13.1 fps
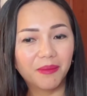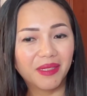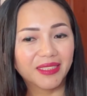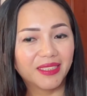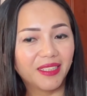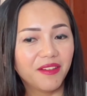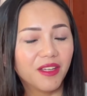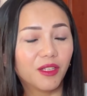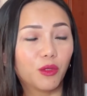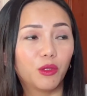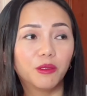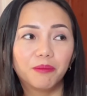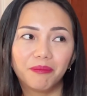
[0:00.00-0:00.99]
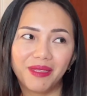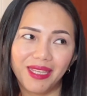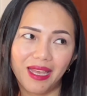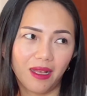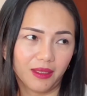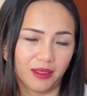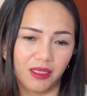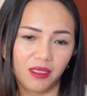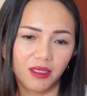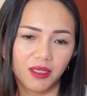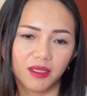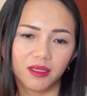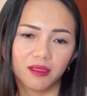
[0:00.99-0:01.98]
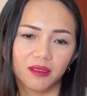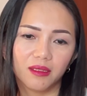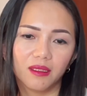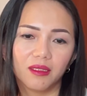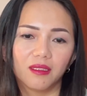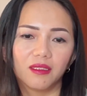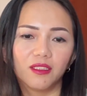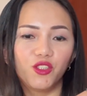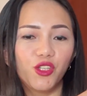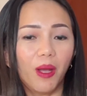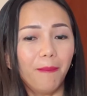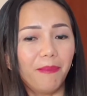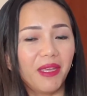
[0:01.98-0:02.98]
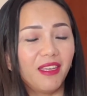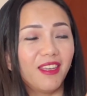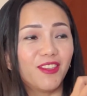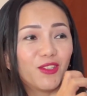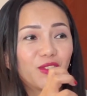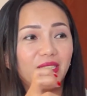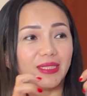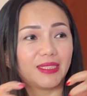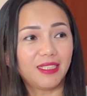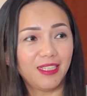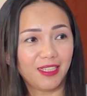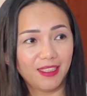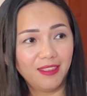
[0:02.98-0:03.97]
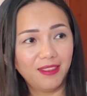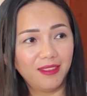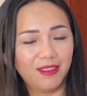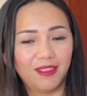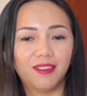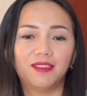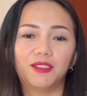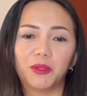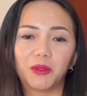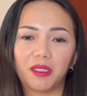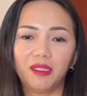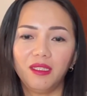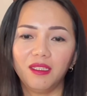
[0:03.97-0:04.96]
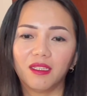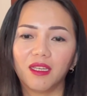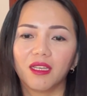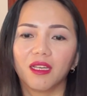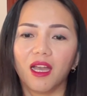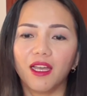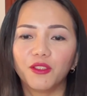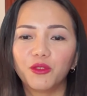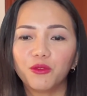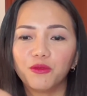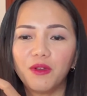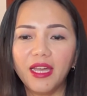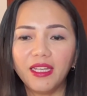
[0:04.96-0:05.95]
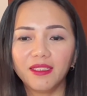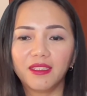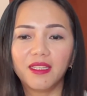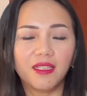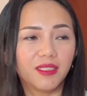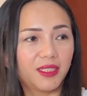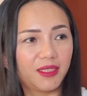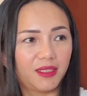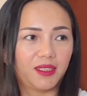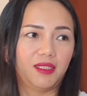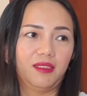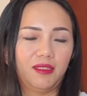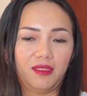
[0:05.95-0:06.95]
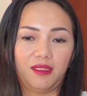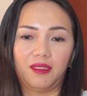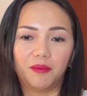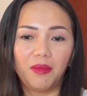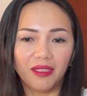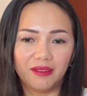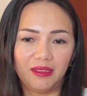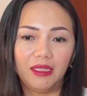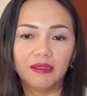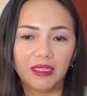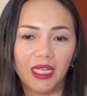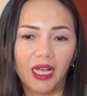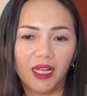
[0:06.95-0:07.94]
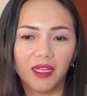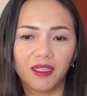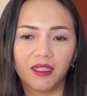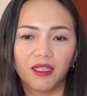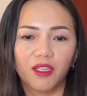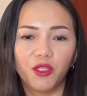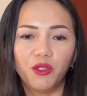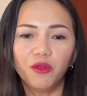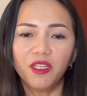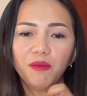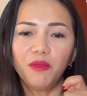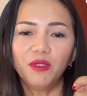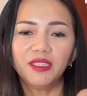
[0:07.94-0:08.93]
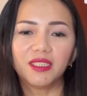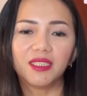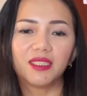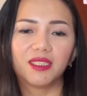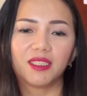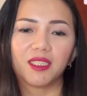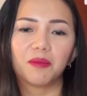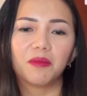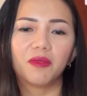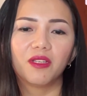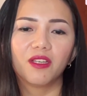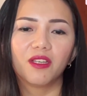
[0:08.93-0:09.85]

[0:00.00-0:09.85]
bacteria called P. acnes jumping into the scene, okay? And to fight this bacteria, your immune system